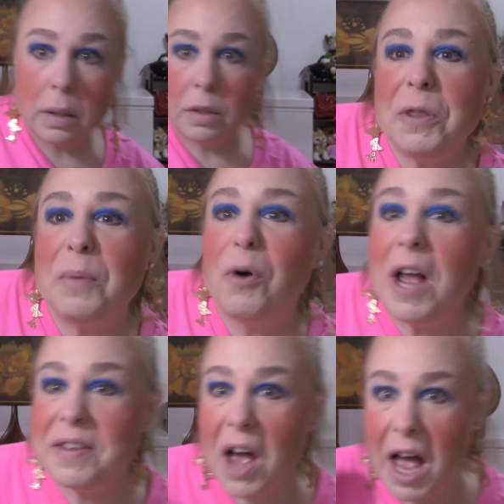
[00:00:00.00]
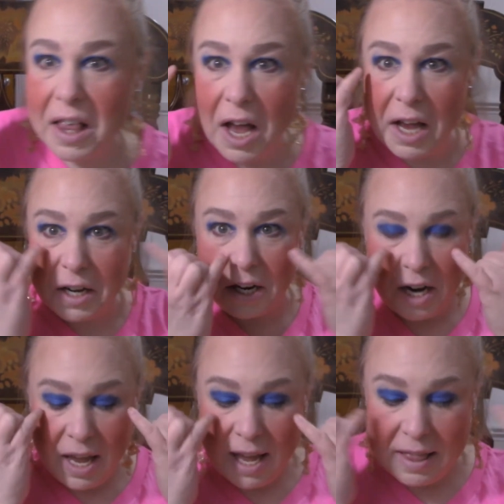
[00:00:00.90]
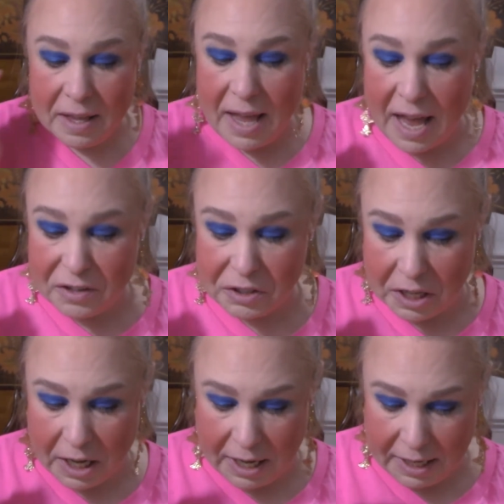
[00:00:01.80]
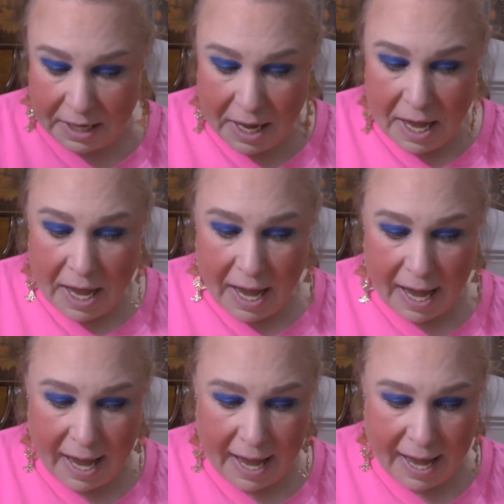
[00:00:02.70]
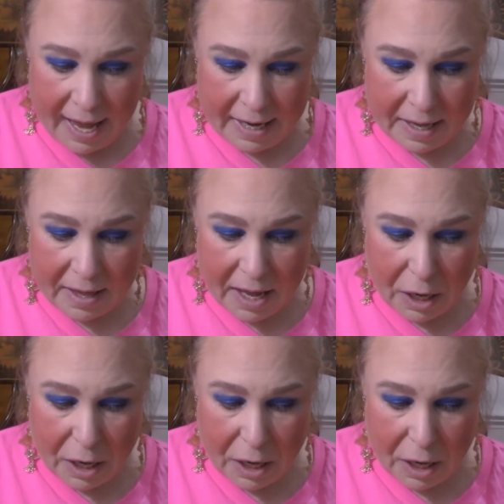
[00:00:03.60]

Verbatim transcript: Put the bronzy eyeliner in the lash line, and then